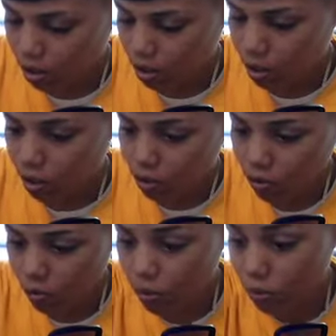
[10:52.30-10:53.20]
This is
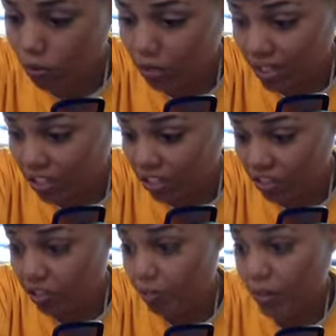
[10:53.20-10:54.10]
over the whole
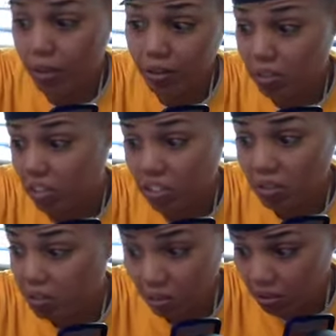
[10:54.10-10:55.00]
relationship at just
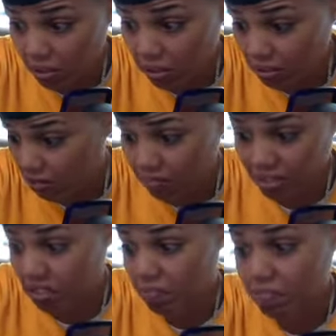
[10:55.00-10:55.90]
all together.
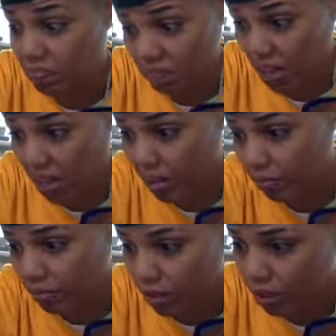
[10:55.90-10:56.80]
Just ah,
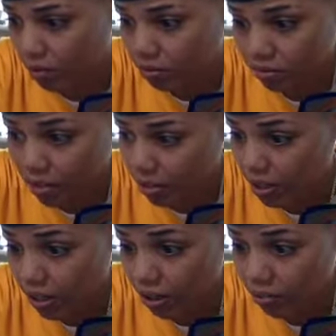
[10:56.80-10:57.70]
so figure
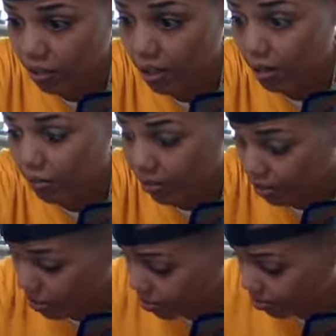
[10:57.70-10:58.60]
that out. They gotta figure
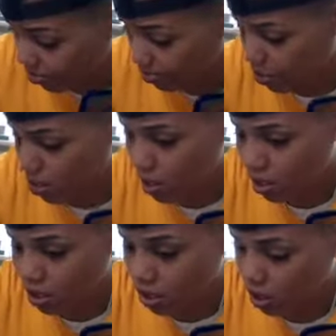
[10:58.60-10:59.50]
that out.
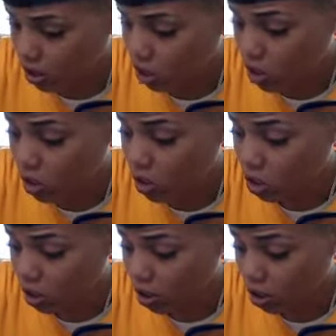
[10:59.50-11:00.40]
And she's
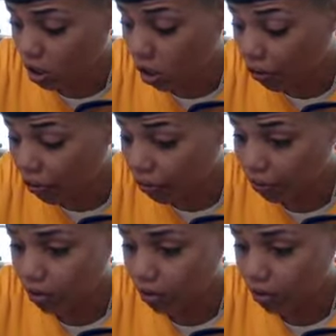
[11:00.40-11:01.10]
just done.